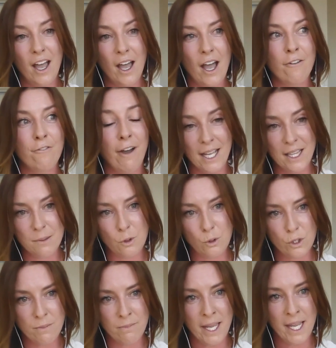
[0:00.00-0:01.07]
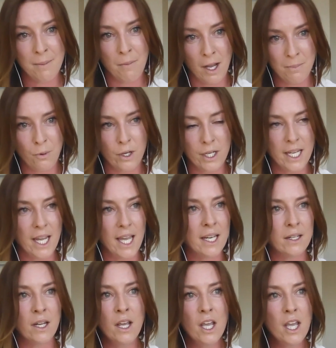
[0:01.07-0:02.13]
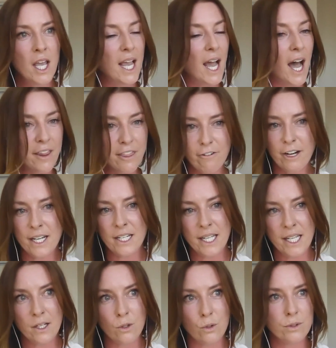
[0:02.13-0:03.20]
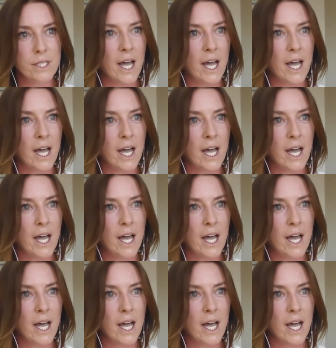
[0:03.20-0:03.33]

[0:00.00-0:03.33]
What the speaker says: available to me in my body. And are there any niggles?